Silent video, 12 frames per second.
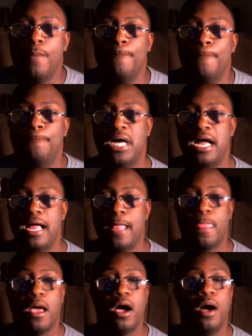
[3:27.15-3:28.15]

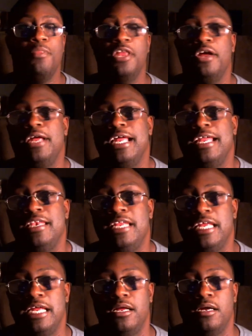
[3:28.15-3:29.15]
But they're
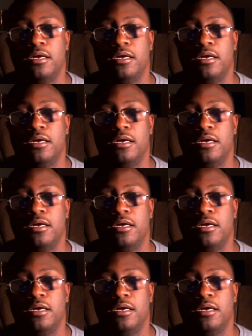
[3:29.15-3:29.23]
ending at